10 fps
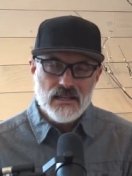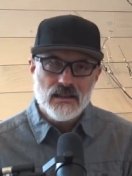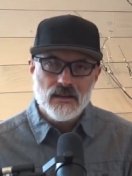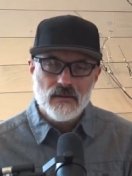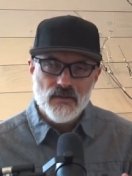
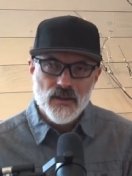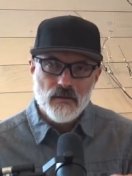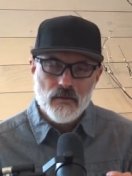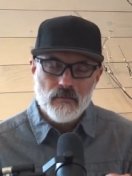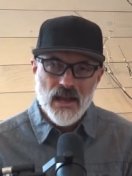the, the,
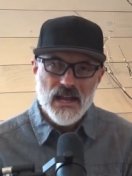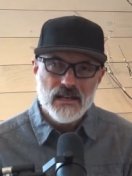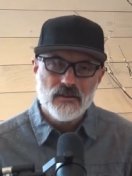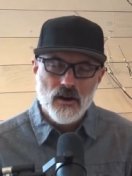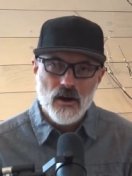the
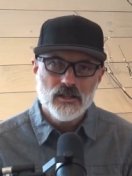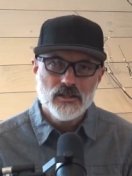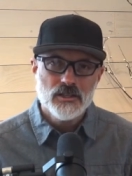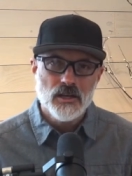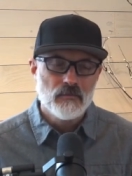pain and the
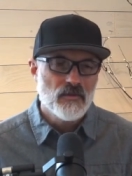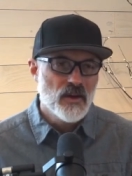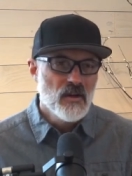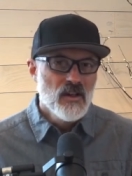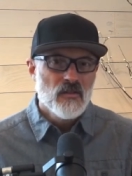hardship,
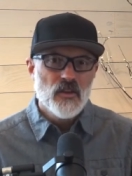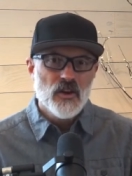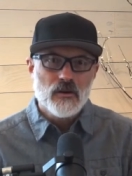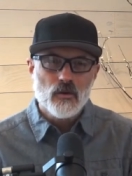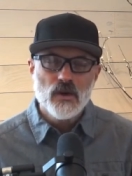the, the
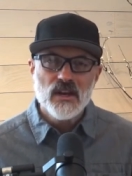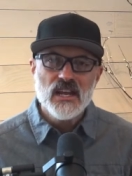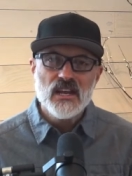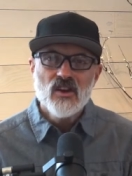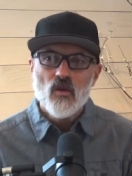
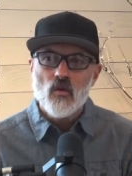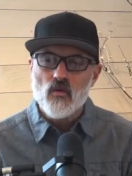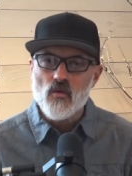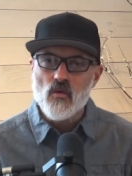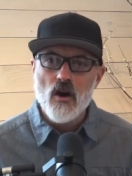gritty
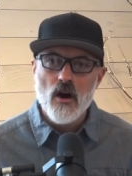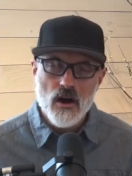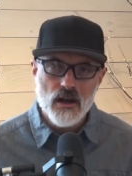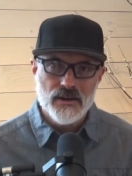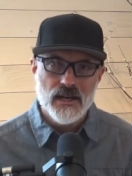
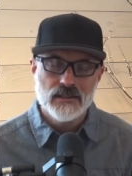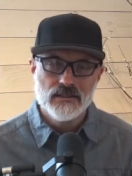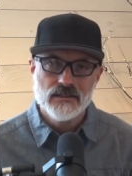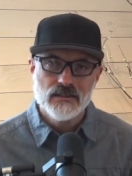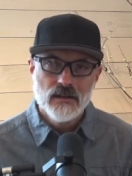
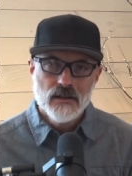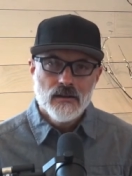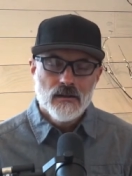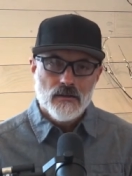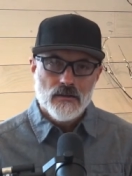rawness
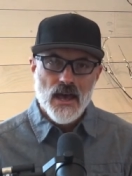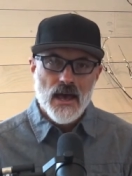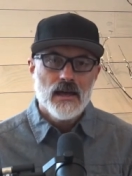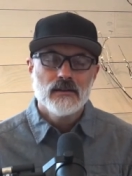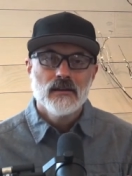
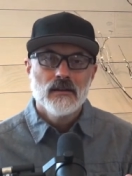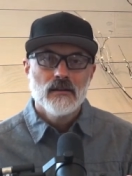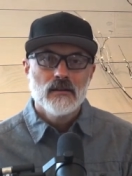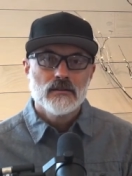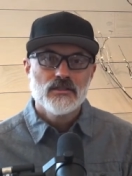that
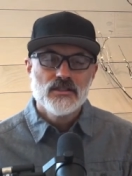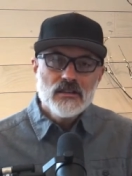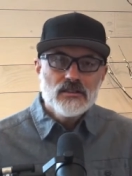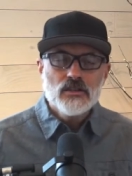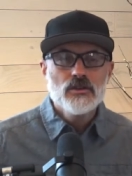
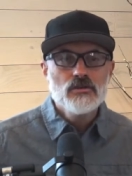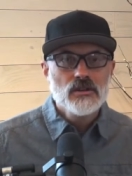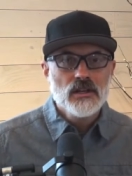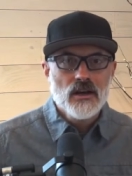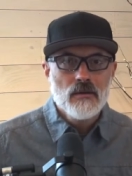doesn't
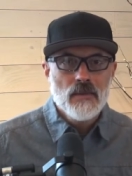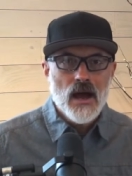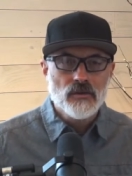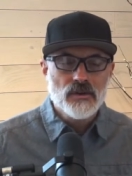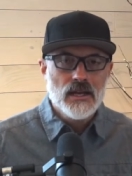usually come
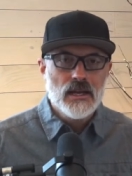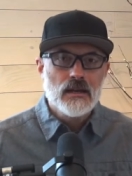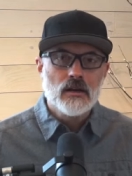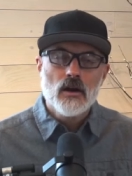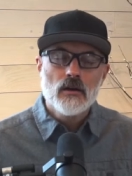out
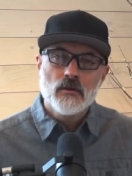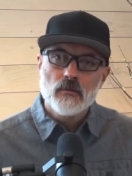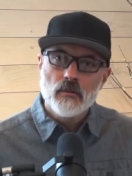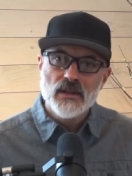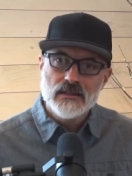in
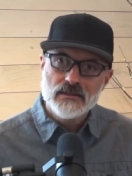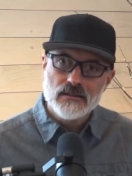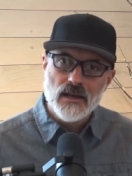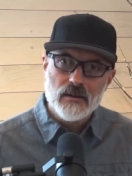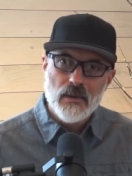comfortable places
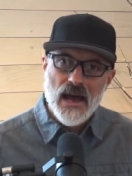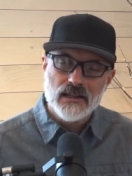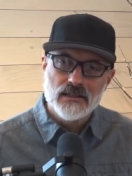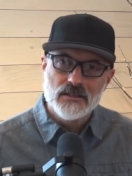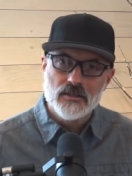like
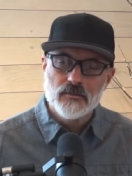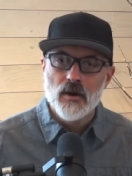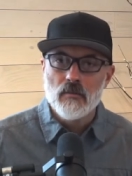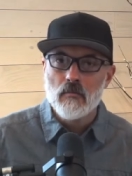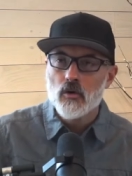palaces,
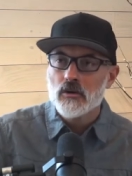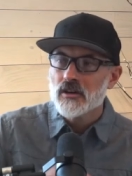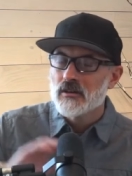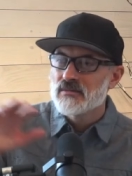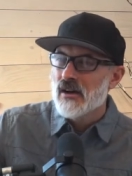but more
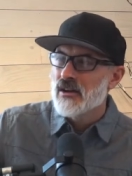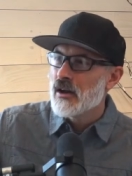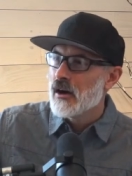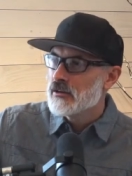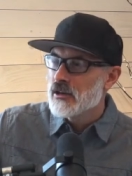comes out in
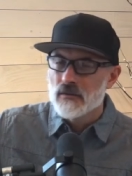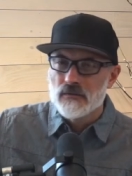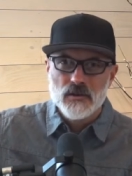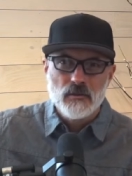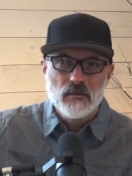
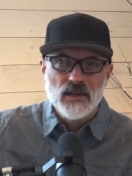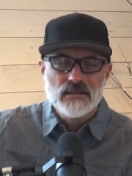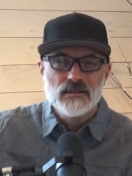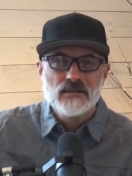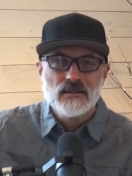uncomfortable
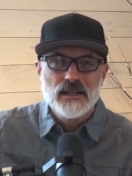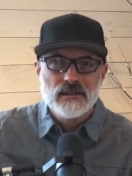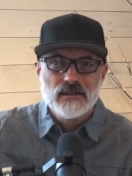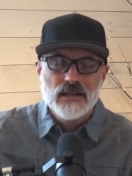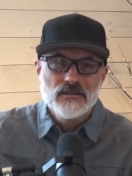places like a
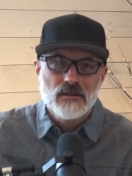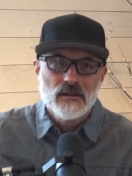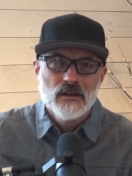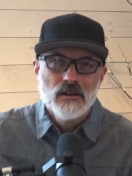desert.